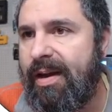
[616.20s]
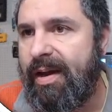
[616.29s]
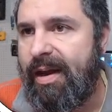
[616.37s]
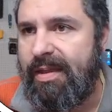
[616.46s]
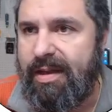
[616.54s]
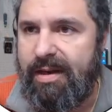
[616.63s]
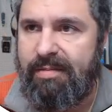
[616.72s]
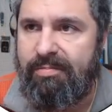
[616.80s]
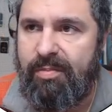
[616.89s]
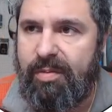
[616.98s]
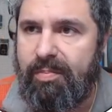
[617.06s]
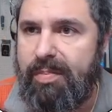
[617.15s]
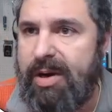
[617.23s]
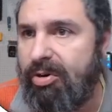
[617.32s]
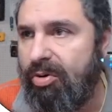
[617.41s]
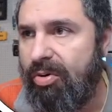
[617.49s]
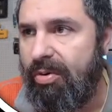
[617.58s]
and then
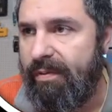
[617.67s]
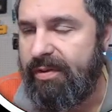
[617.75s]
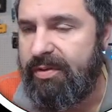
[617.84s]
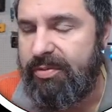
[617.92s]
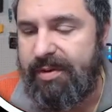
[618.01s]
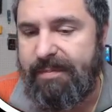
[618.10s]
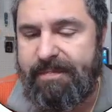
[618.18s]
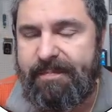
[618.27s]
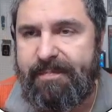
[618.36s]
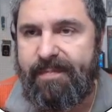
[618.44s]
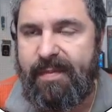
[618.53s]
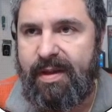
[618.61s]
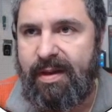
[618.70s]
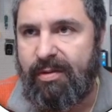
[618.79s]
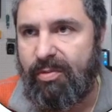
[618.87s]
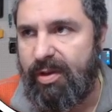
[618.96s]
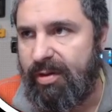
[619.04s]
mirror over to it.
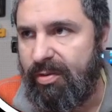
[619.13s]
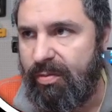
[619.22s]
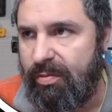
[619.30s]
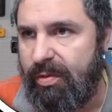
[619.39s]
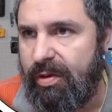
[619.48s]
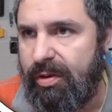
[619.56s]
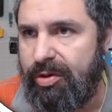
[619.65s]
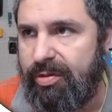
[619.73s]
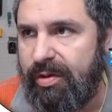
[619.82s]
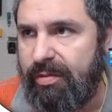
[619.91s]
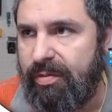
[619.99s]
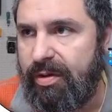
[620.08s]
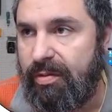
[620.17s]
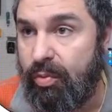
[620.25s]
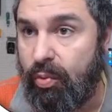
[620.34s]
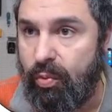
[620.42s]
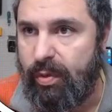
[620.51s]
You can
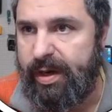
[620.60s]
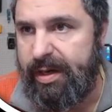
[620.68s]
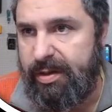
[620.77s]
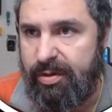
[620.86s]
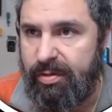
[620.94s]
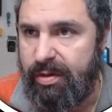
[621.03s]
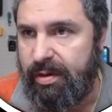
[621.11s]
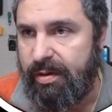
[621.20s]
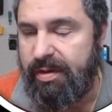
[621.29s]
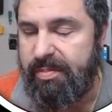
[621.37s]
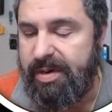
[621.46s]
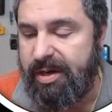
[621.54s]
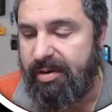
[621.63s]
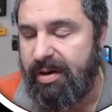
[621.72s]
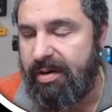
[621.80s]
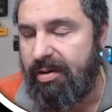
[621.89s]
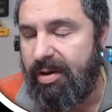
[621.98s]
redo the
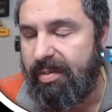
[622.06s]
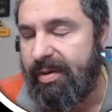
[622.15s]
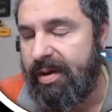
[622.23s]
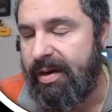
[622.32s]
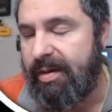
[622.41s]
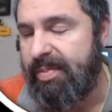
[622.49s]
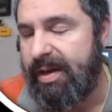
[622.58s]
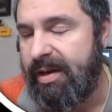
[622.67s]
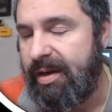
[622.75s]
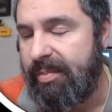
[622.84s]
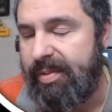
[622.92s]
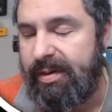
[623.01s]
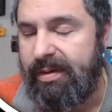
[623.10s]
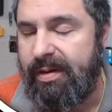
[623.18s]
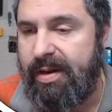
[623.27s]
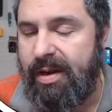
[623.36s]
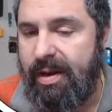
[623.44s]
mirror and pick it up, and
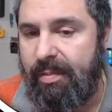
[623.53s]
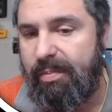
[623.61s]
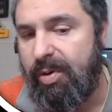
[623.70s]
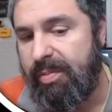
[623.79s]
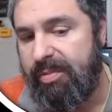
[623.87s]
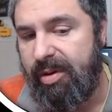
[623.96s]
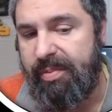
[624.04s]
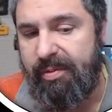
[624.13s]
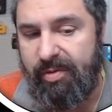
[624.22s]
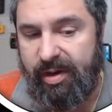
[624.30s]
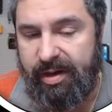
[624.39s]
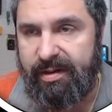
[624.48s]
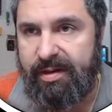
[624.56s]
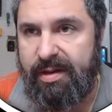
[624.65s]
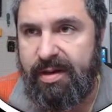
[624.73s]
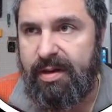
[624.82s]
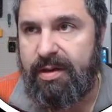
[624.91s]
boom, you're up and running.
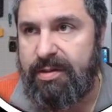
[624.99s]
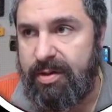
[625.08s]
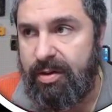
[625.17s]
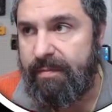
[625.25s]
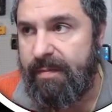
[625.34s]
So